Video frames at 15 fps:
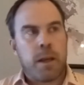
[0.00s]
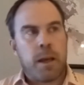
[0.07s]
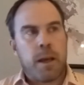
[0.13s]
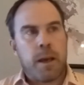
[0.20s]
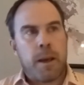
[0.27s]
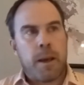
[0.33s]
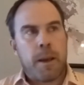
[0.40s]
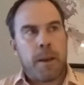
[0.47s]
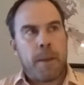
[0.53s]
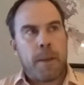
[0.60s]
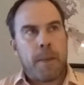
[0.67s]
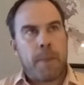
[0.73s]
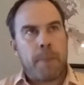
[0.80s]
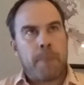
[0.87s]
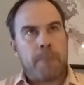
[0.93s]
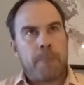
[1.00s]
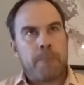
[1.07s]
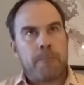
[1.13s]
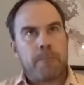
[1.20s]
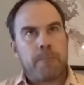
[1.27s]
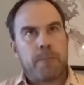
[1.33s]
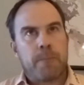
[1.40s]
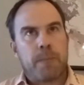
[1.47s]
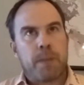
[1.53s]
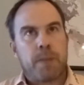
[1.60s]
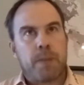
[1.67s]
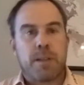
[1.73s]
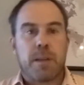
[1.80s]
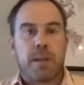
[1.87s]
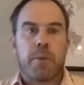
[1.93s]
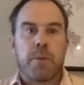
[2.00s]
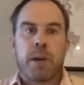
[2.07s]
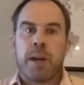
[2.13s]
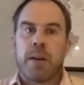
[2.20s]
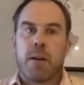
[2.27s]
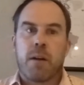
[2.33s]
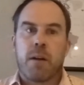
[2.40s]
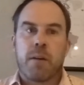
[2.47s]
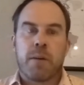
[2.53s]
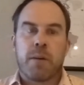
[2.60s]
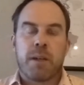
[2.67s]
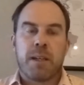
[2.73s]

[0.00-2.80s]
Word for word: Um, I would say Brian Harman.